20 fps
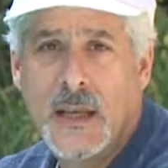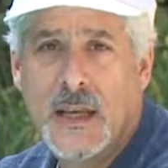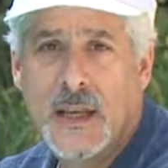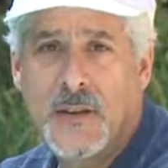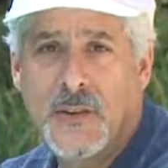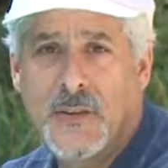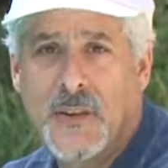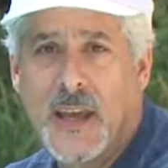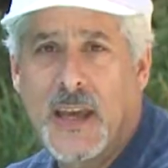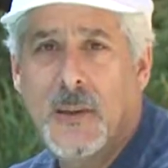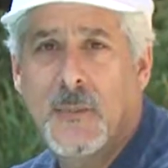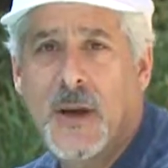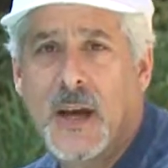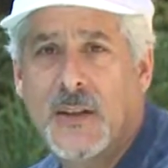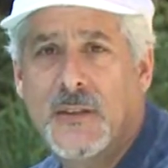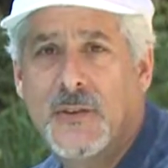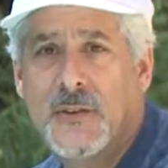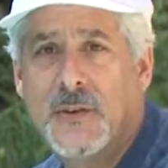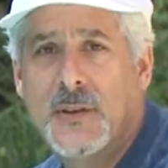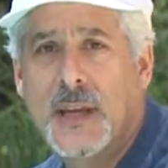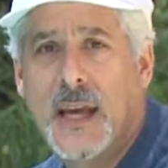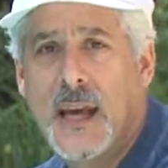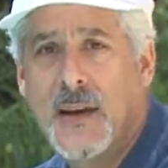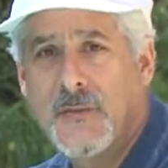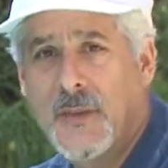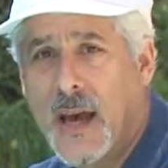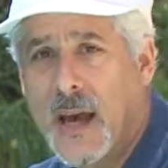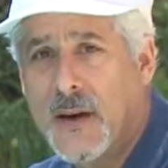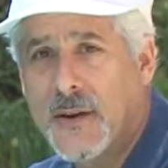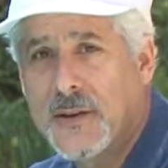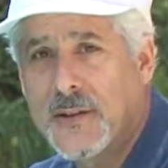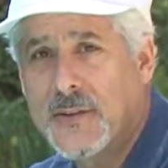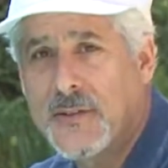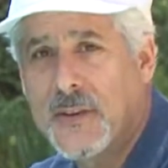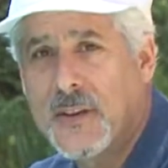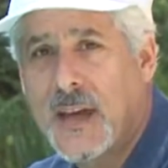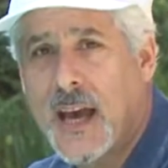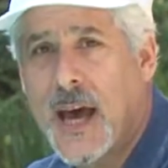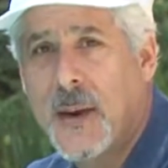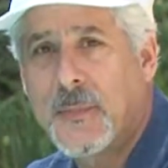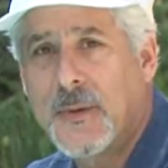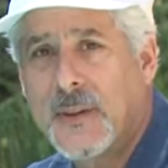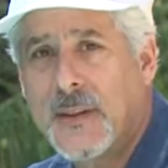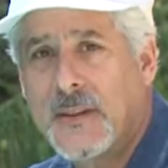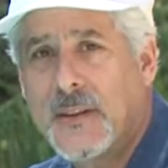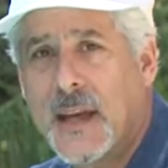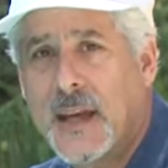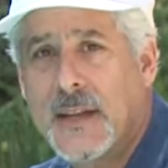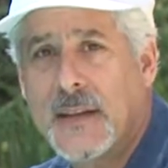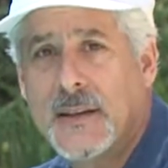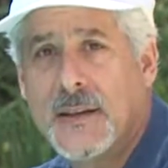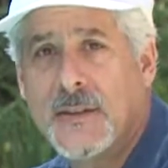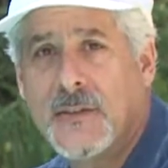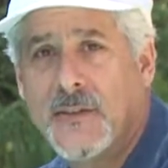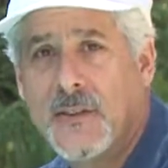it'll take about 2.5 hours to copy the data,